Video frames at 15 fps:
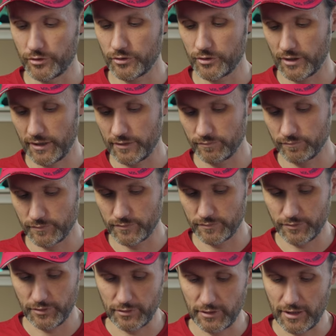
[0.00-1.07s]
So again,
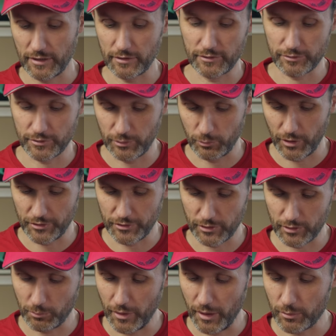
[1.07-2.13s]
you know, a lot of different ways that you
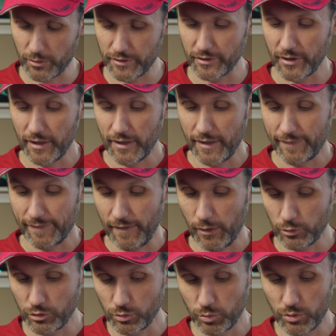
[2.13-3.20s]
can power it. Now
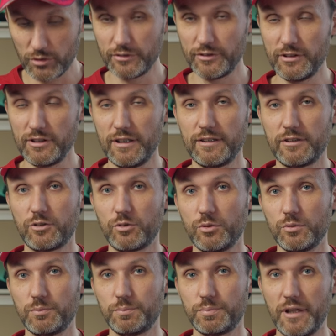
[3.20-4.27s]
you will need
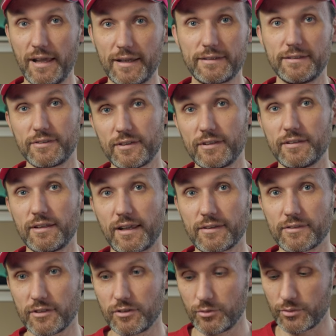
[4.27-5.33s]
to plug this in, like I
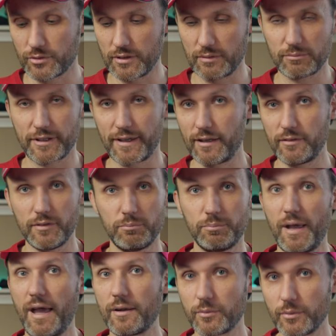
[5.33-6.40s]
said, to some kind of a
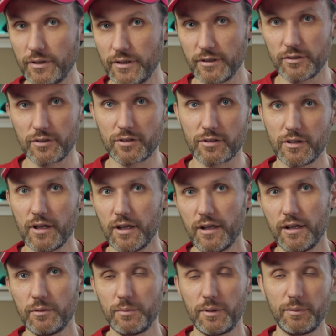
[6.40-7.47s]
battery or
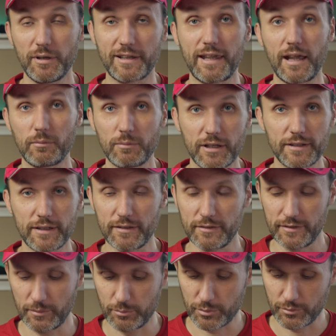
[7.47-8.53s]
maybe a camera that,
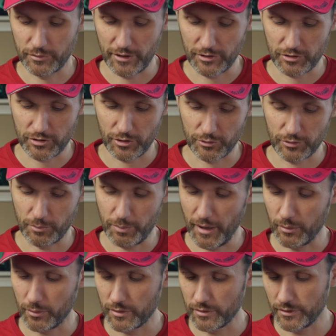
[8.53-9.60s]
that, that shares the
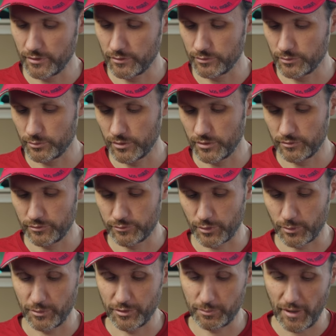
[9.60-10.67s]
power you know, with,
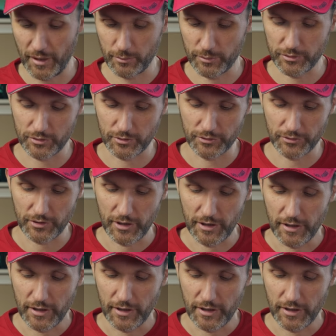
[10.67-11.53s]
from its battery source.